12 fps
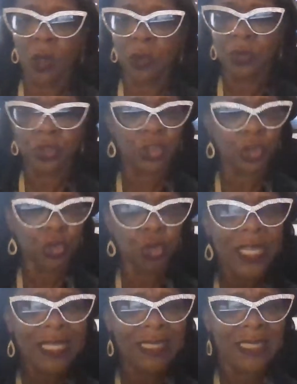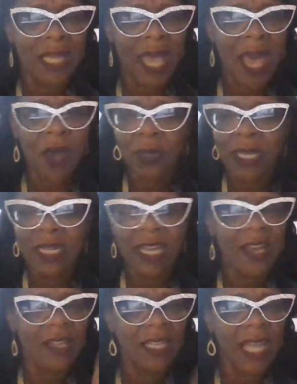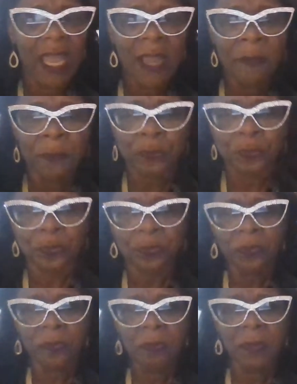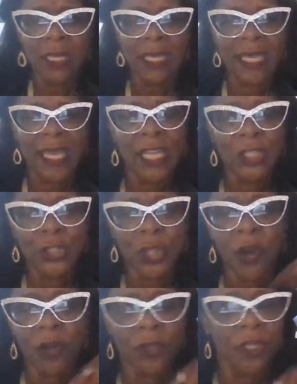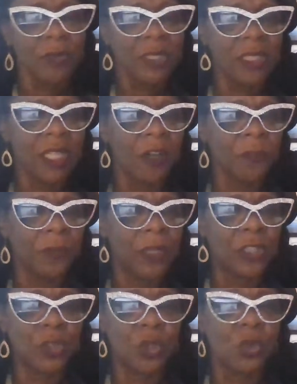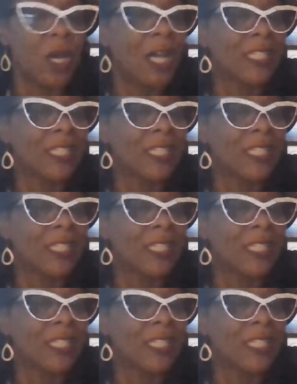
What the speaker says: streets out in LA, and turned himself into a